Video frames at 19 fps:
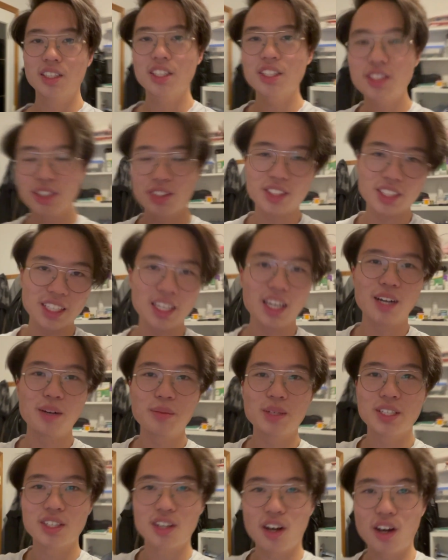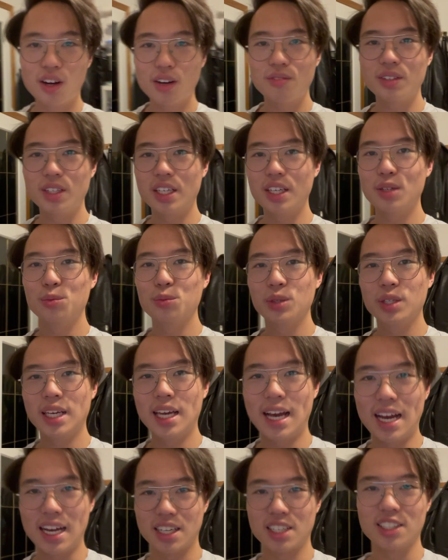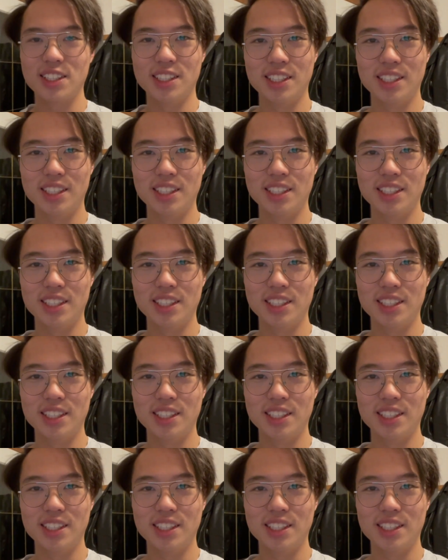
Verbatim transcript: just to see how much RVN we actually